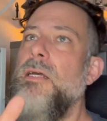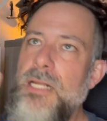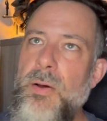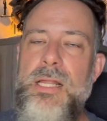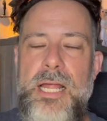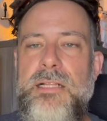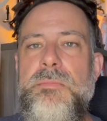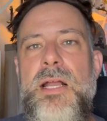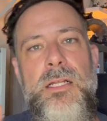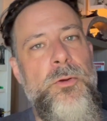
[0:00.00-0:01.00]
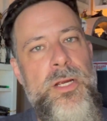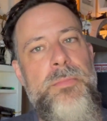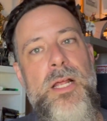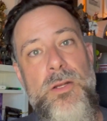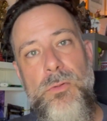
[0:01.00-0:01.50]
I like the Mandalorian,
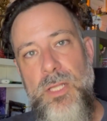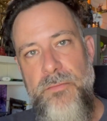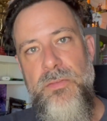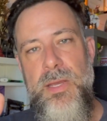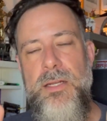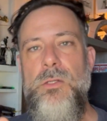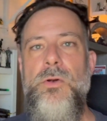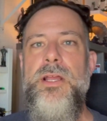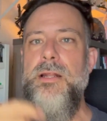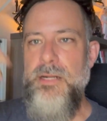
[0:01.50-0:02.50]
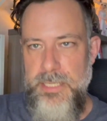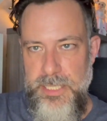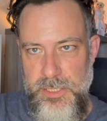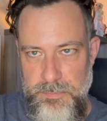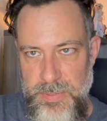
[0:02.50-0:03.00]
but I don't love the Mandalorian, and it
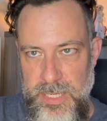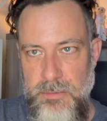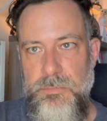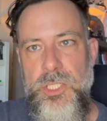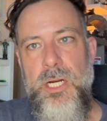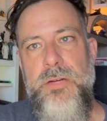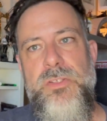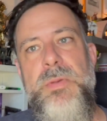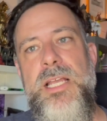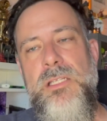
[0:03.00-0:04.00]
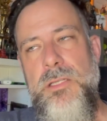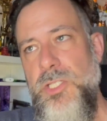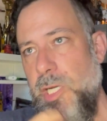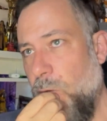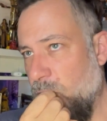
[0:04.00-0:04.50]
is a big chunk of space on the
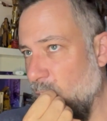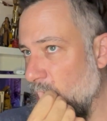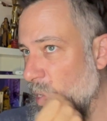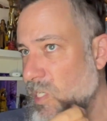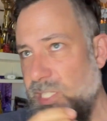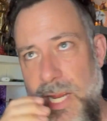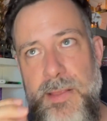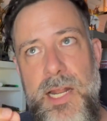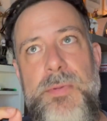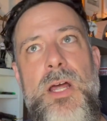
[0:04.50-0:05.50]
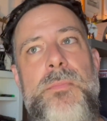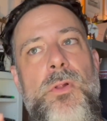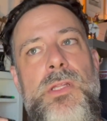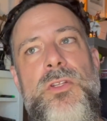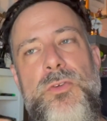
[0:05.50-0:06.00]
shelf. So I just ended up not
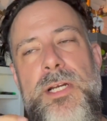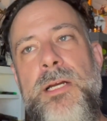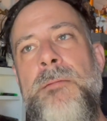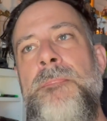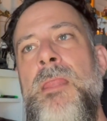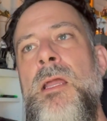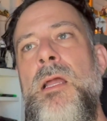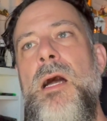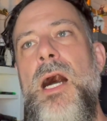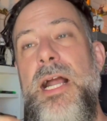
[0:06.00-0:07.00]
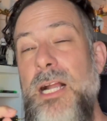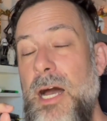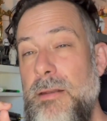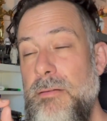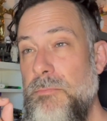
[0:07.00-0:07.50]
pulling the trigger. I
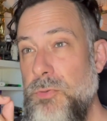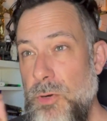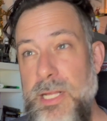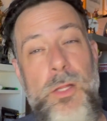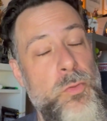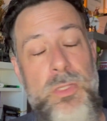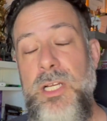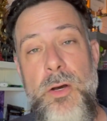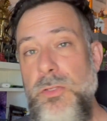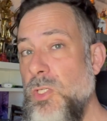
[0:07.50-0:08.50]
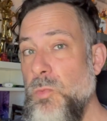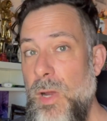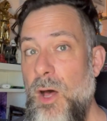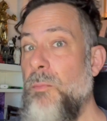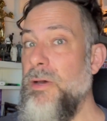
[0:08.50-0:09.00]
got pretty close with the Ghost as
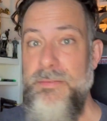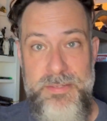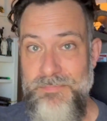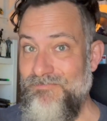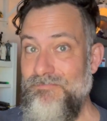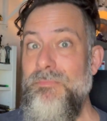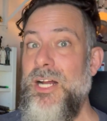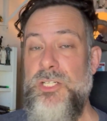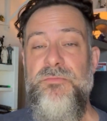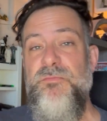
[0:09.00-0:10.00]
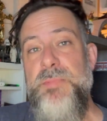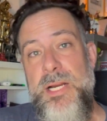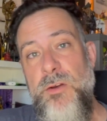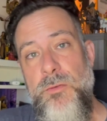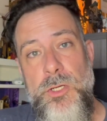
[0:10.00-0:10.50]
well, but much
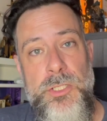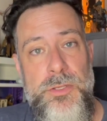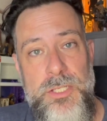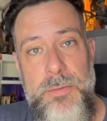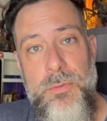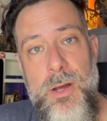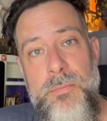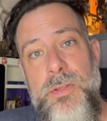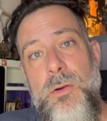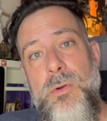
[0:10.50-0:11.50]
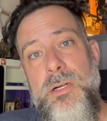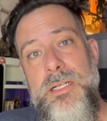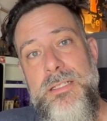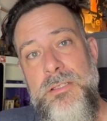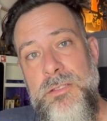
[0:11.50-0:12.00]
bigger version of the same problem there where
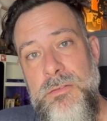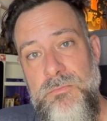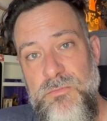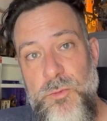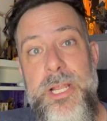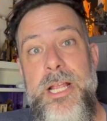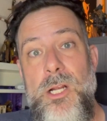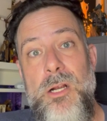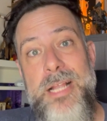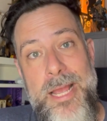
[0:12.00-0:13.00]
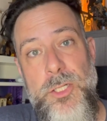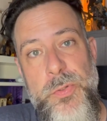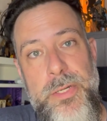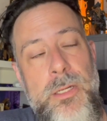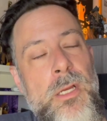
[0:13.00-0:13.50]
it's freaking
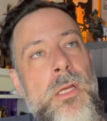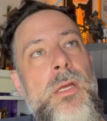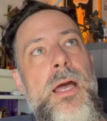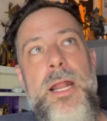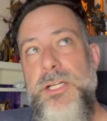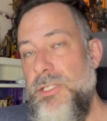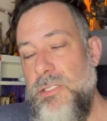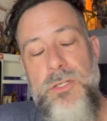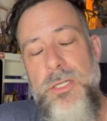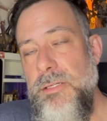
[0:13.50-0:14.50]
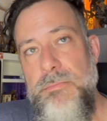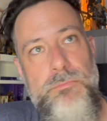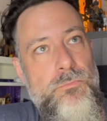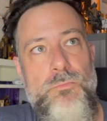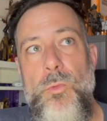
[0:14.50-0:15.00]
gargantuan, and I just couldn't
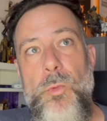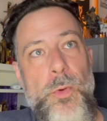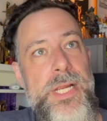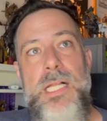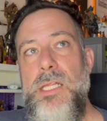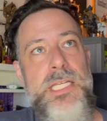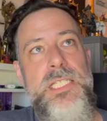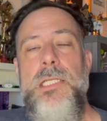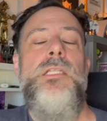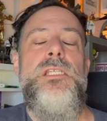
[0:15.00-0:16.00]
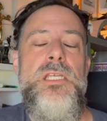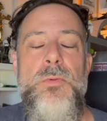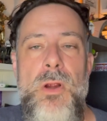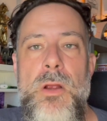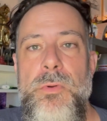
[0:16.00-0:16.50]
realistically see
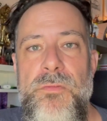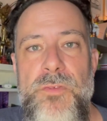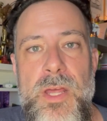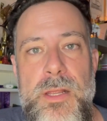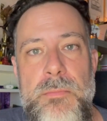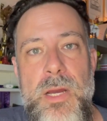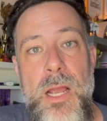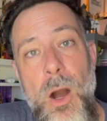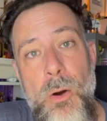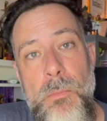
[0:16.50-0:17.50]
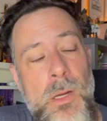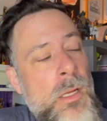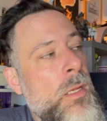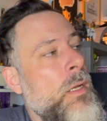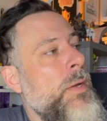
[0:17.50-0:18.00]
where it would fit in my home.
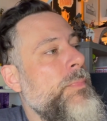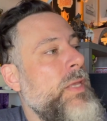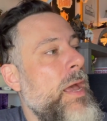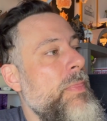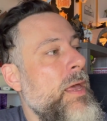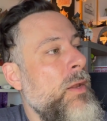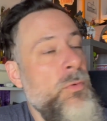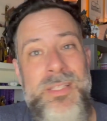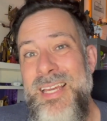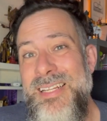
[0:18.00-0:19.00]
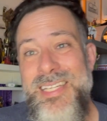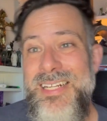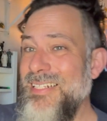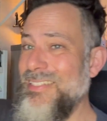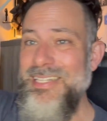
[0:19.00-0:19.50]
And then with the
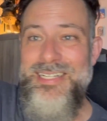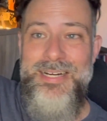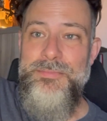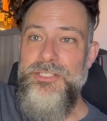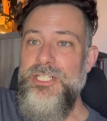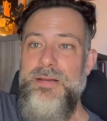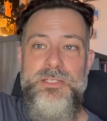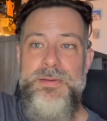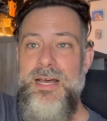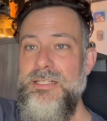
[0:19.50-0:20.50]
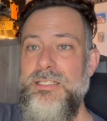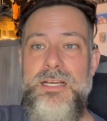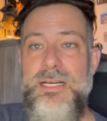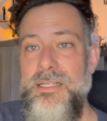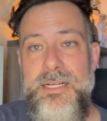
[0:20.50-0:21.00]
Cantina, like, I'm a Jabba's Palace
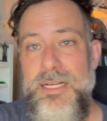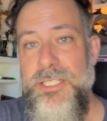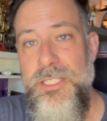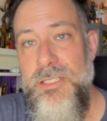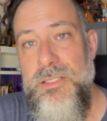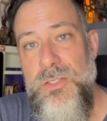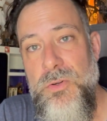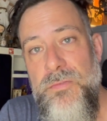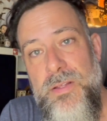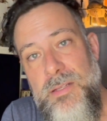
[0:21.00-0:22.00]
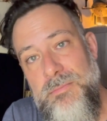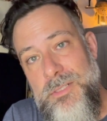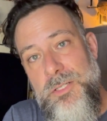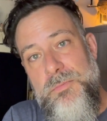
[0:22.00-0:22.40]
guy. Like, I just sort of have, like, there's